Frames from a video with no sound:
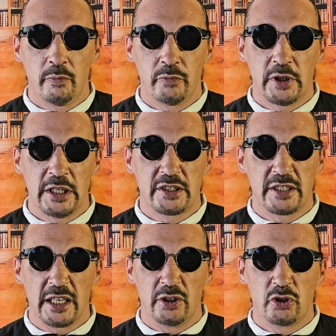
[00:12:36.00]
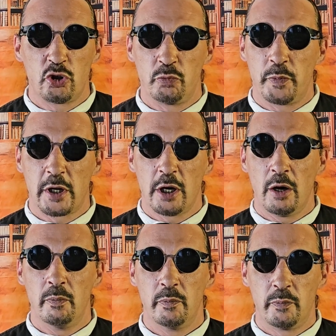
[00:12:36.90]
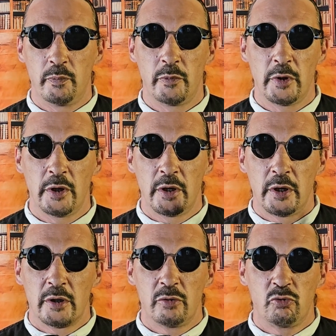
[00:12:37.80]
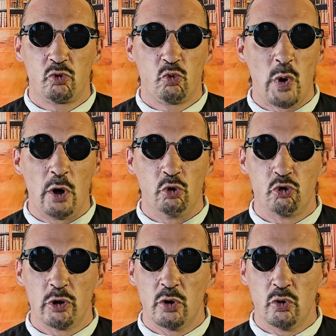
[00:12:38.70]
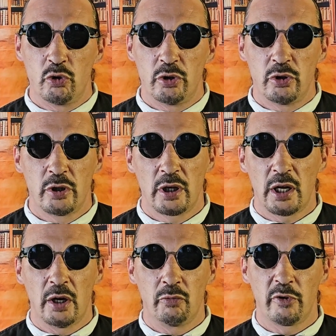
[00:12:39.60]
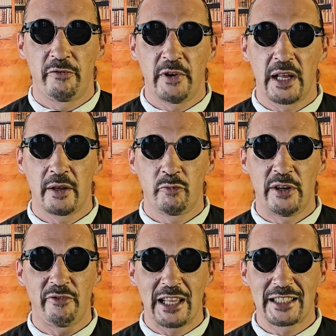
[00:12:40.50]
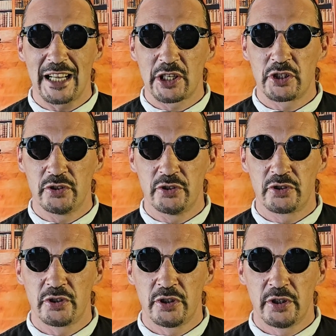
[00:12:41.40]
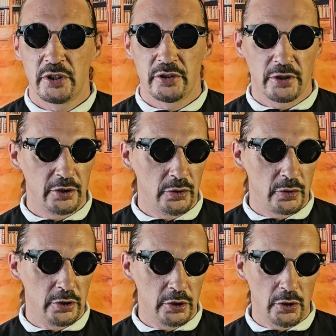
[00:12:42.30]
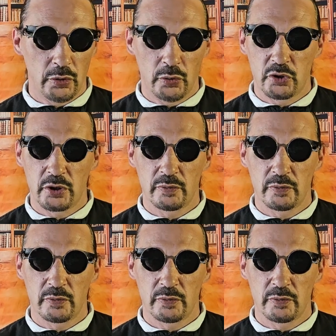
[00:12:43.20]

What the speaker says: These things should become well drilled and reflex actions that you can use